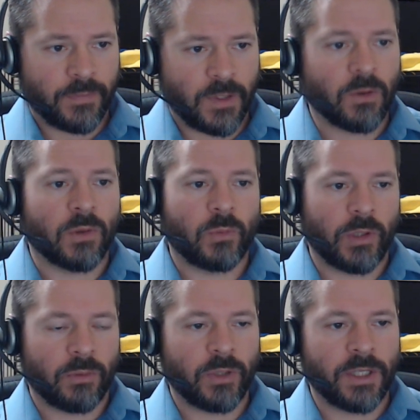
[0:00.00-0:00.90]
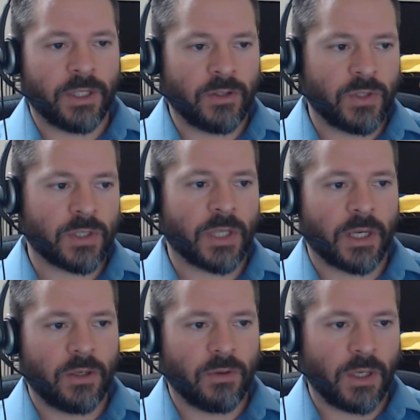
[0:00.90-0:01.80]
we did it just
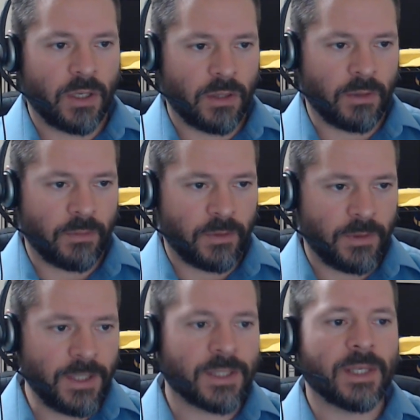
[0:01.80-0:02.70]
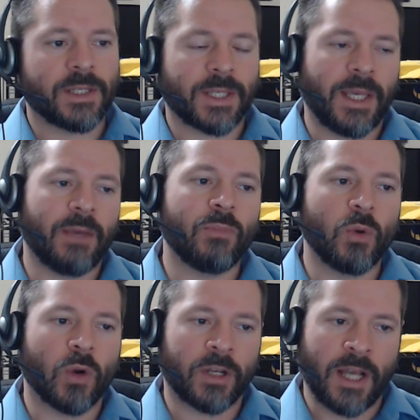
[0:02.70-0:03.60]
like you can, that these things can be
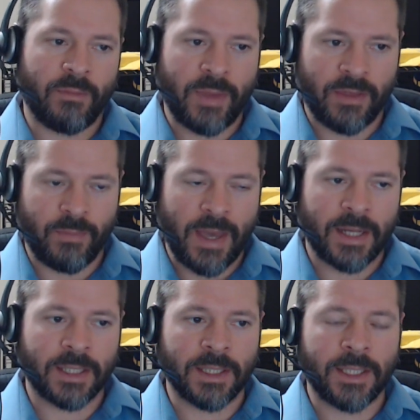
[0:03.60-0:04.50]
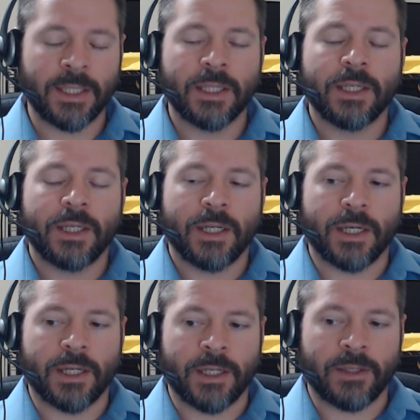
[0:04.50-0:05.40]
worked out mathematically.
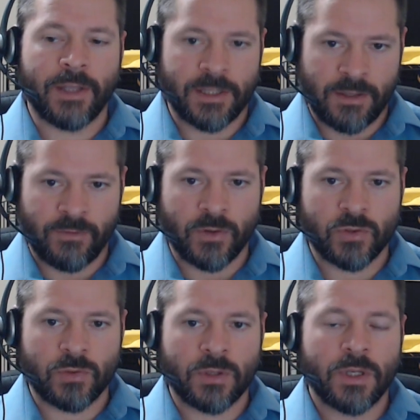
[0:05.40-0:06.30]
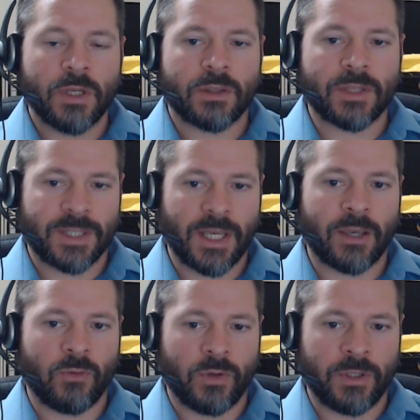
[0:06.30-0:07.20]
That's the first one. The
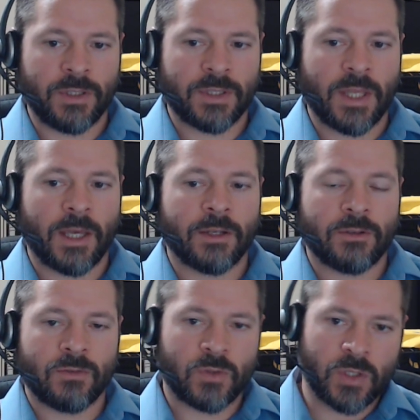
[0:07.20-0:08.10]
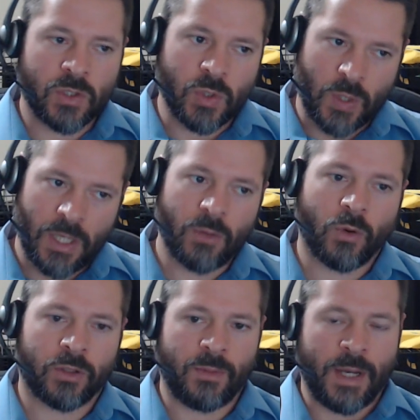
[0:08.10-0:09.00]
second one is that since you can
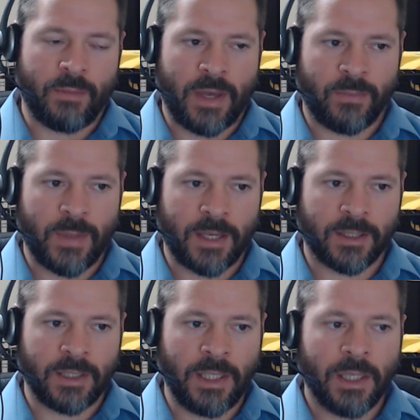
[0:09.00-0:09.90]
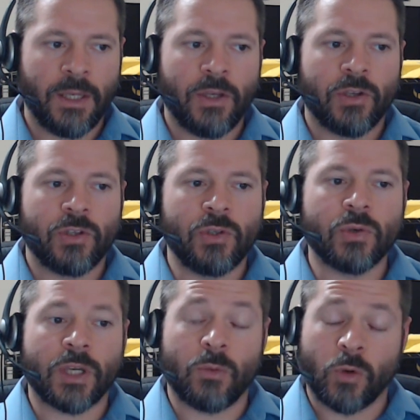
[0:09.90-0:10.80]
work them out mathematically, you
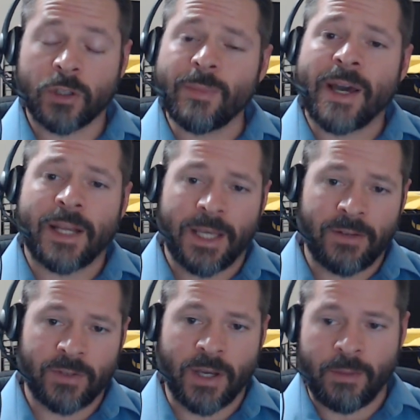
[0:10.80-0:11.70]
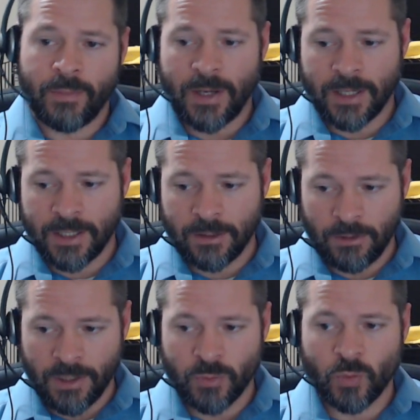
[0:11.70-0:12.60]
can work them out ahead of time. I kind of
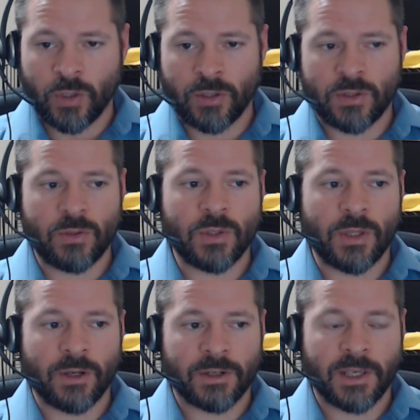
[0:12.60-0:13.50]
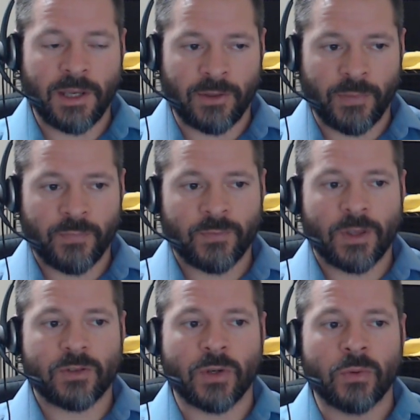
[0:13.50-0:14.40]
lumped 1 and 2 in there together.
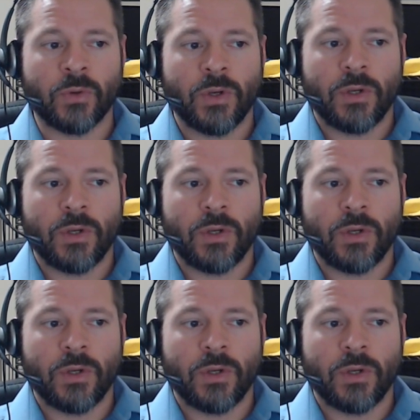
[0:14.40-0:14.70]
So